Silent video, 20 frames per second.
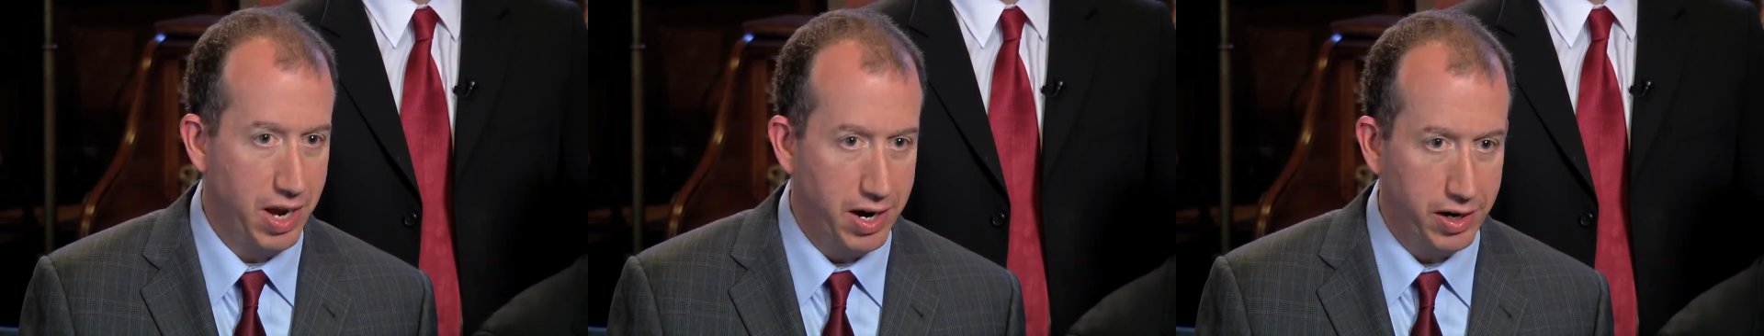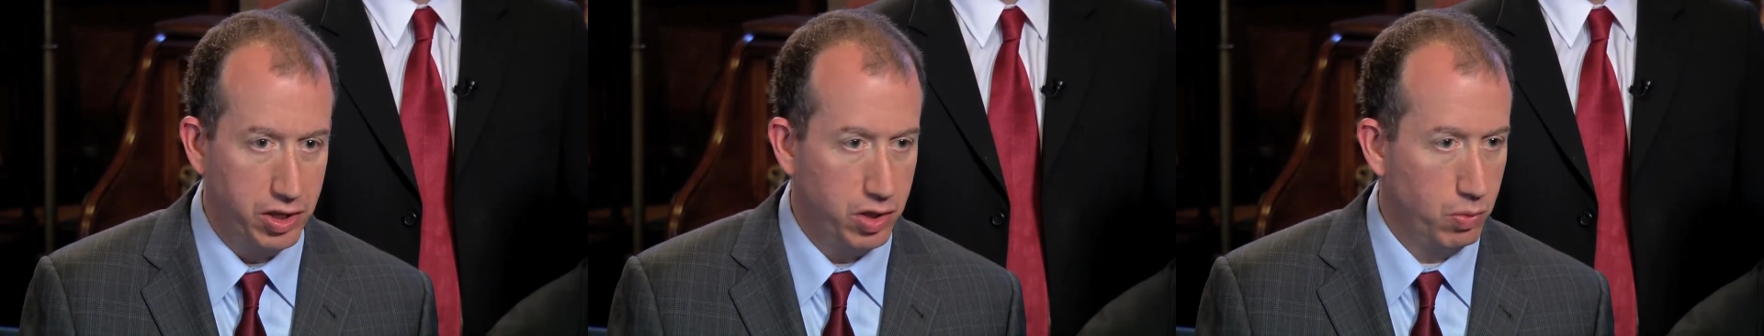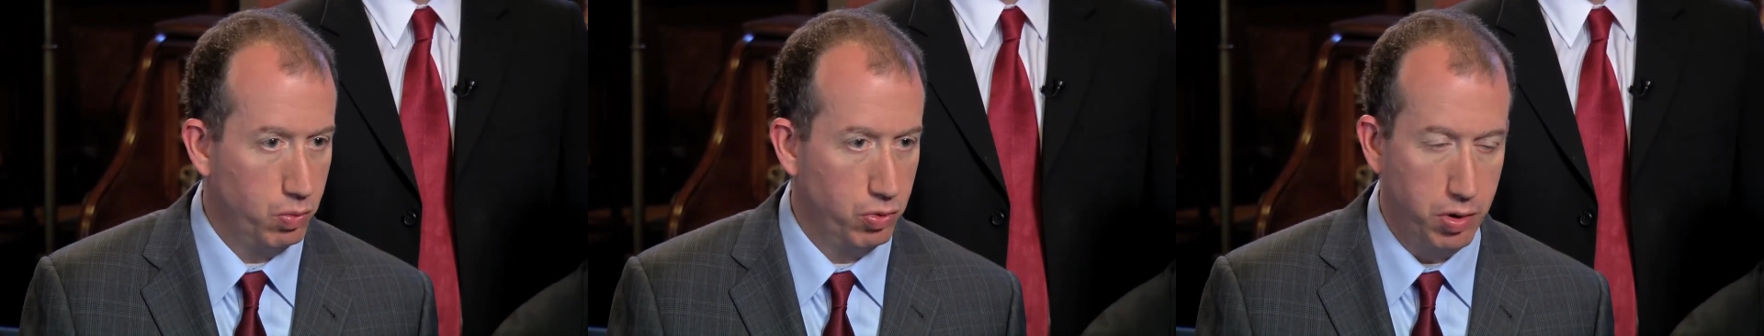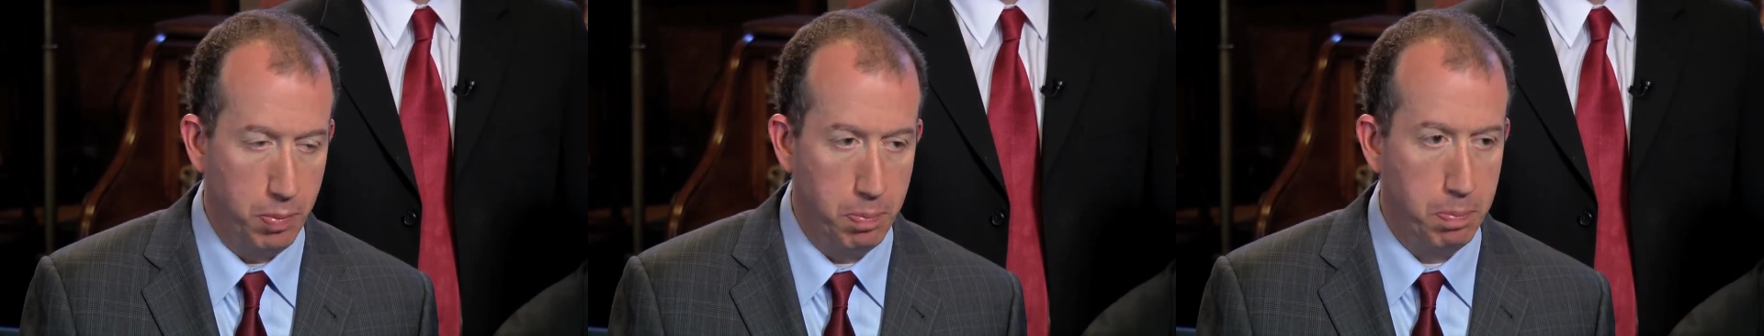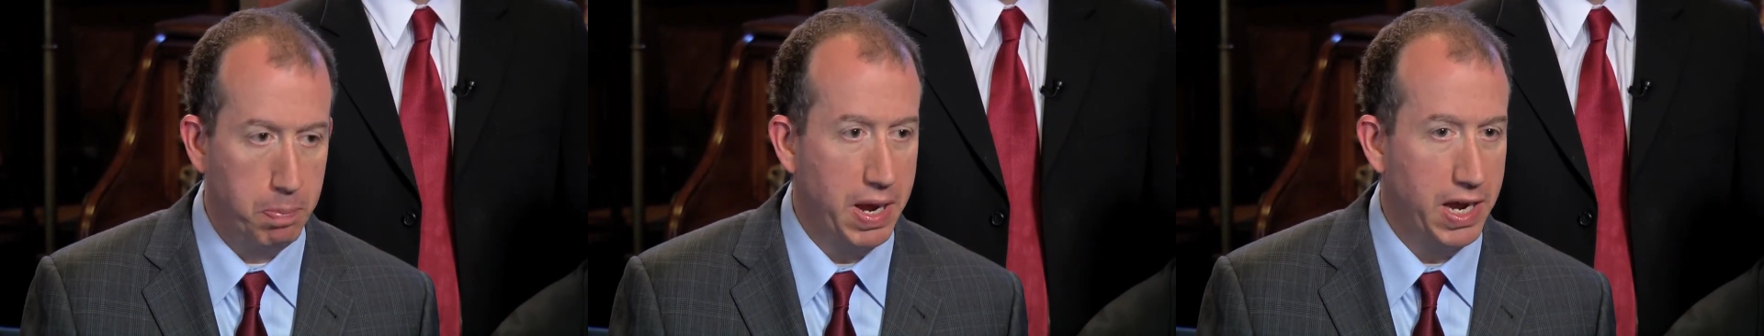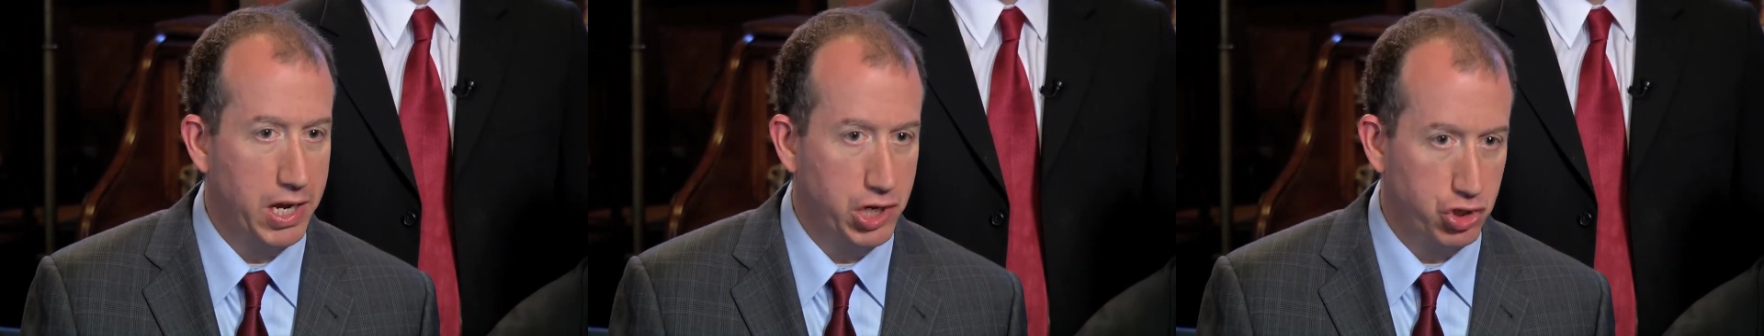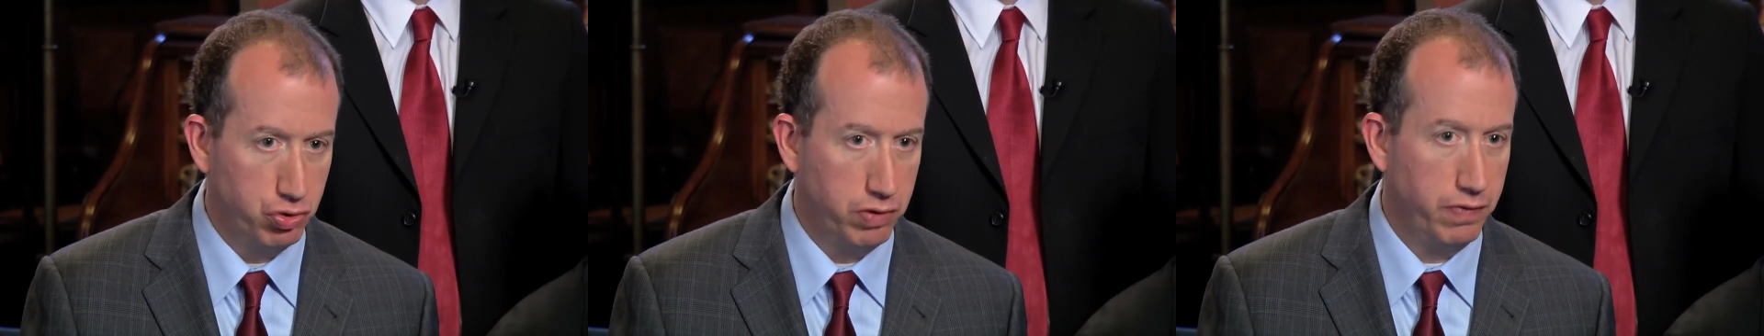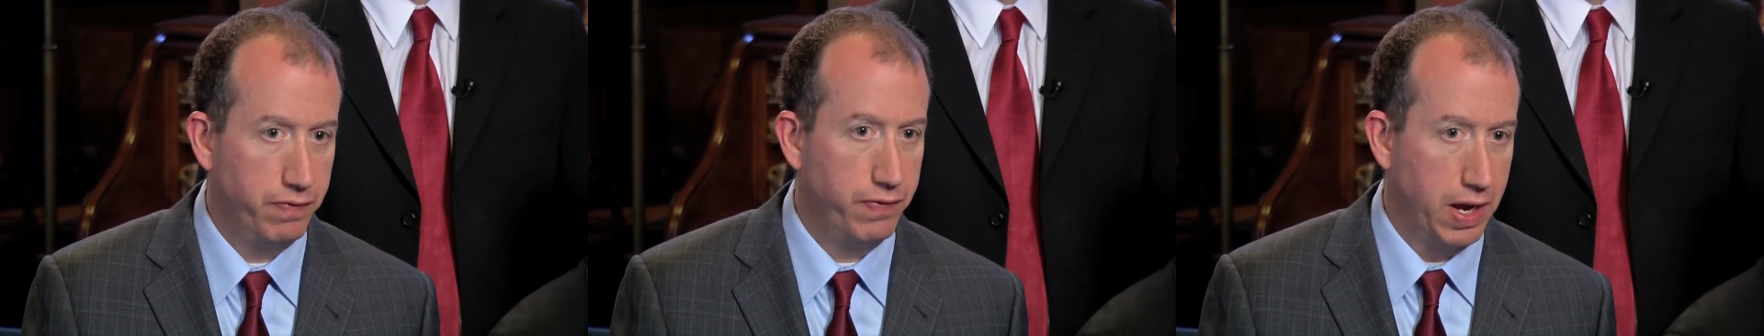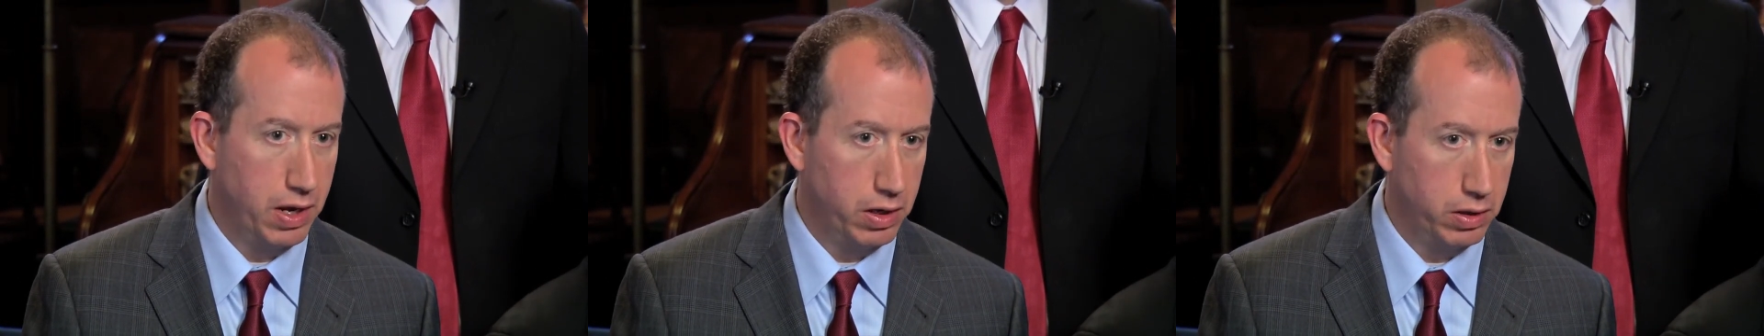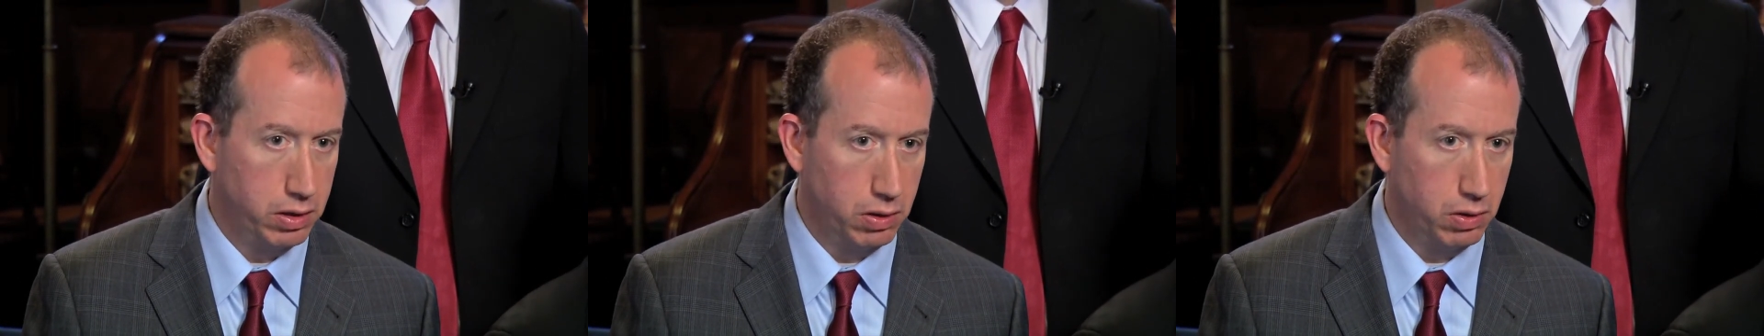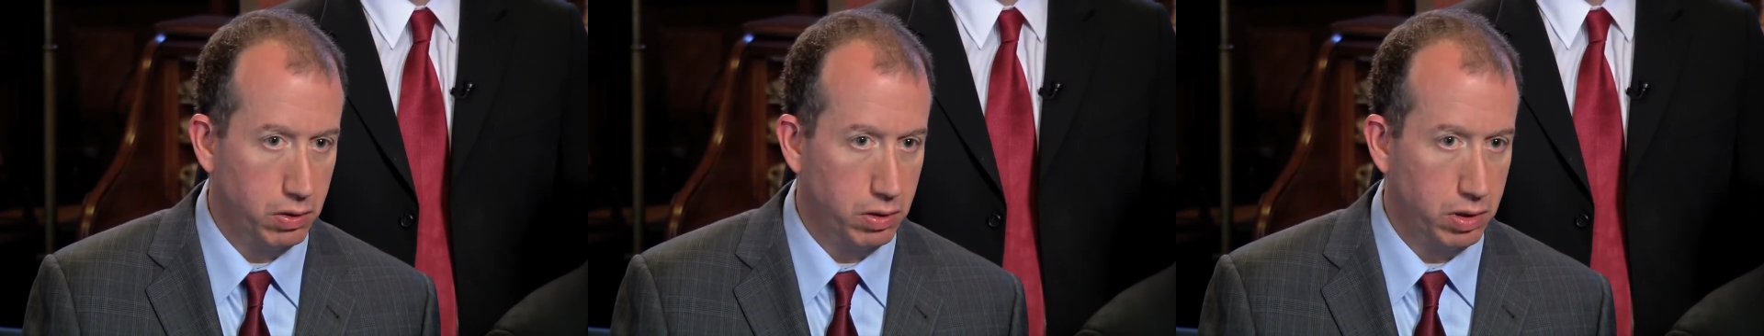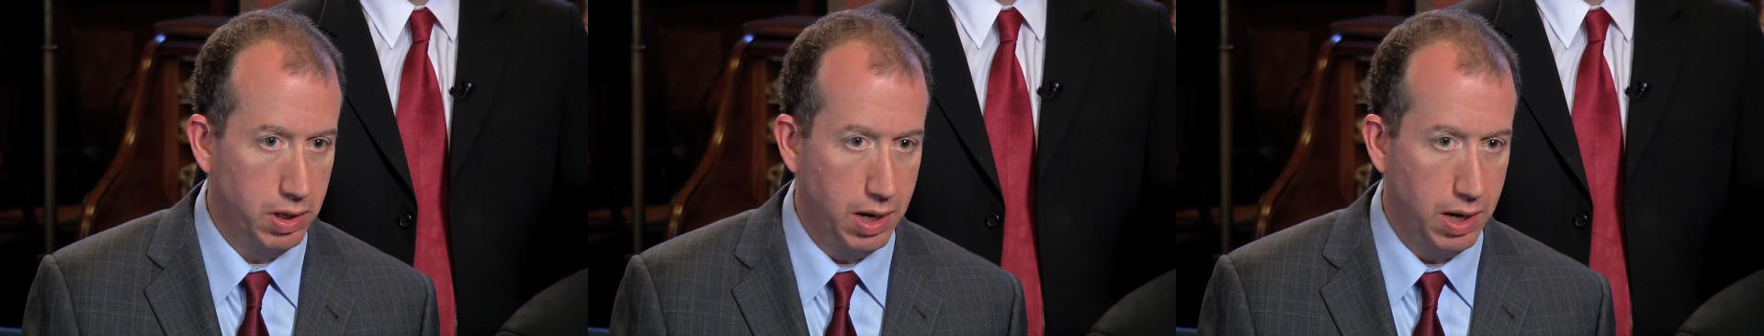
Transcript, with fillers: Edison was a major inventor.